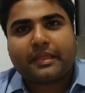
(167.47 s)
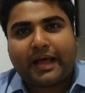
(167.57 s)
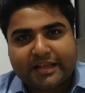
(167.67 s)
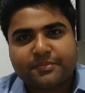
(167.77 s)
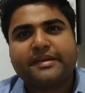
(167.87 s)

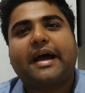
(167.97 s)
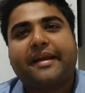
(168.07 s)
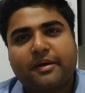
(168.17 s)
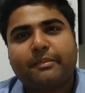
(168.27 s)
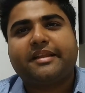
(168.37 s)
has been
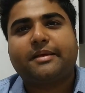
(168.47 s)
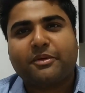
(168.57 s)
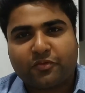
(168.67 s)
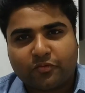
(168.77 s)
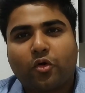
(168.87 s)
guided by them,
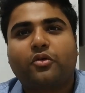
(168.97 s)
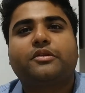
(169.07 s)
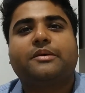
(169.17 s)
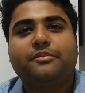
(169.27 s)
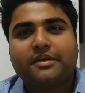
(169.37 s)
if you follow
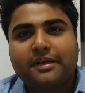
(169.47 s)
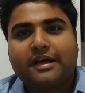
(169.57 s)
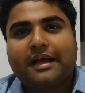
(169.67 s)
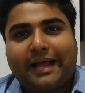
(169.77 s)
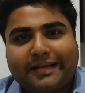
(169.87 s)
them
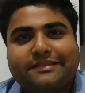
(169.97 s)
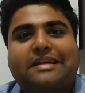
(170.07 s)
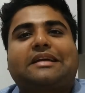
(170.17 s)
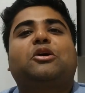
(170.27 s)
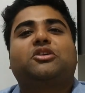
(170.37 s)
as
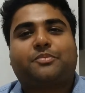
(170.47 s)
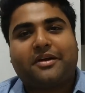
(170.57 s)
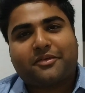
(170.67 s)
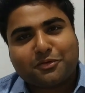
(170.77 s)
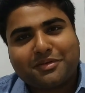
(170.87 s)
a
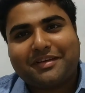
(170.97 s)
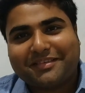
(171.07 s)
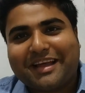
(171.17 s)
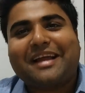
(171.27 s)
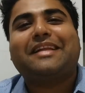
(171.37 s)
gospel
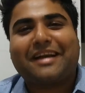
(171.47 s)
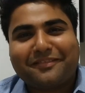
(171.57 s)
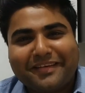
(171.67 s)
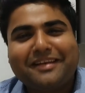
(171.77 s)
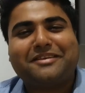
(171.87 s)
truth, that
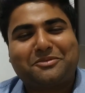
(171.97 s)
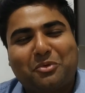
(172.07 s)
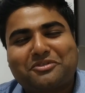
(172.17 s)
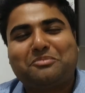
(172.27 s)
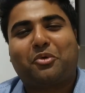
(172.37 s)
I feel is
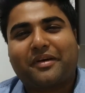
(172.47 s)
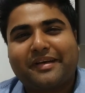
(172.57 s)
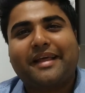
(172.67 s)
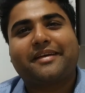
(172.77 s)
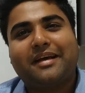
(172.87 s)
most
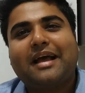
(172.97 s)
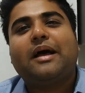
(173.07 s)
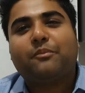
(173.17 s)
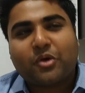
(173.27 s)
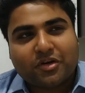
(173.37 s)
important. Like
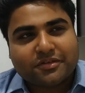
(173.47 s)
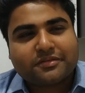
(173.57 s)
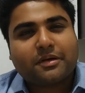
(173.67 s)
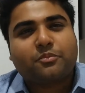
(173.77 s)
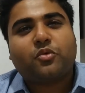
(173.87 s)

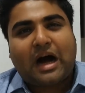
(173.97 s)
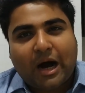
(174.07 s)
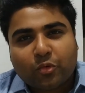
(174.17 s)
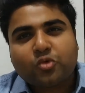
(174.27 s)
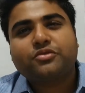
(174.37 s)
because
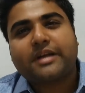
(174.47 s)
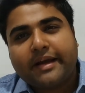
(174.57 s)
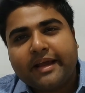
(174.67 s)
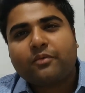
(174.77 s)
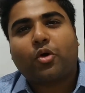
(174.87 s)
how to
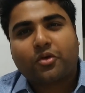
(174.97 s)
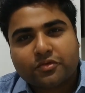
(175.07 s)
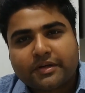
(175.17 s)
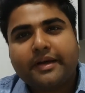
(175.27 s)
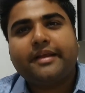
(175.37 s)
study and what to
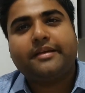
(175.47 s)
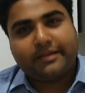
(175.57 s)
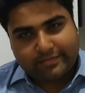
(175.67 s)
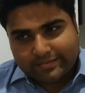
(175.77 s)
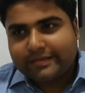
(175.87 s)
study
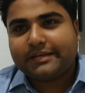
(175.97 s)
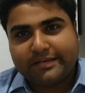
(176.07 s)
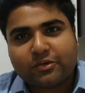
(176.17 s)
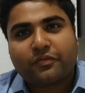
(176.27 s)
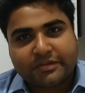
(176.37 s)

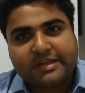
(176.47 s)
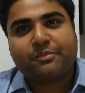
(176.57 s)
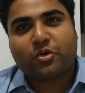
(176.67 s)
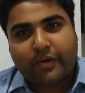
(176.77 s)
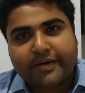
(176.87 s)
is
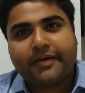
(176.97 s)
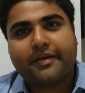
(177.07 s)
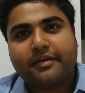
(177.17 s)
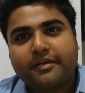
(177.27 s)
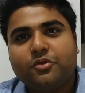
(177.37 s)
obviously provided
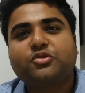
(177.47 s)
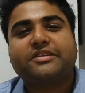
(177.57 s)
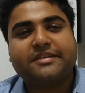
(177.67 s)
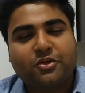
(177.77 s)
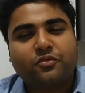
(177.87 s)
here. You
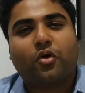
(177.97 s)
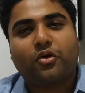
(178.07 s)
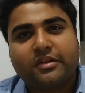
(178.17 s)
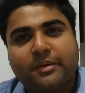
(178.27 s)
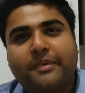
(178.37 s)
just need to
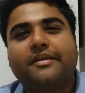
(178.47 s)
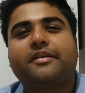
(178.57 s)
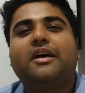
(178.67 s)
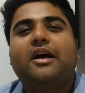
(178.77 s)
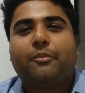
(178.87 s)
follow them,
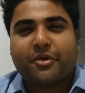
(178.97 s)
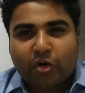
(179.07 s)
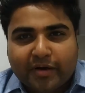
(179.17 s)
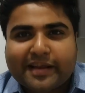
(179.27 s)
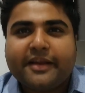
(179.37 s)
and
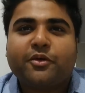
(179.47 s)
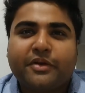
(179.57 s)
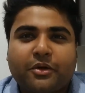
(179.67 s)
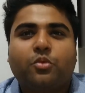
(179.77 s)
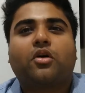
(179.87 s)
periodically you
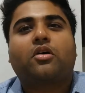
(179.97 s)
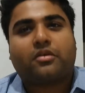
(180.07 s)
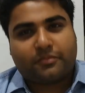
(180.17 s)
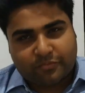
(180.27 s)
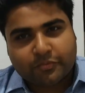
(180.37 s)
need to
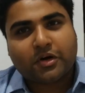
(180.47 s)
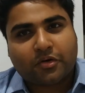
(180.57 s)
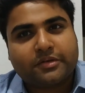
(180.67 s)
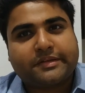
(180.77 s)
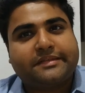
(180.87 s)
work
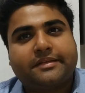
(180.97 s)
on these.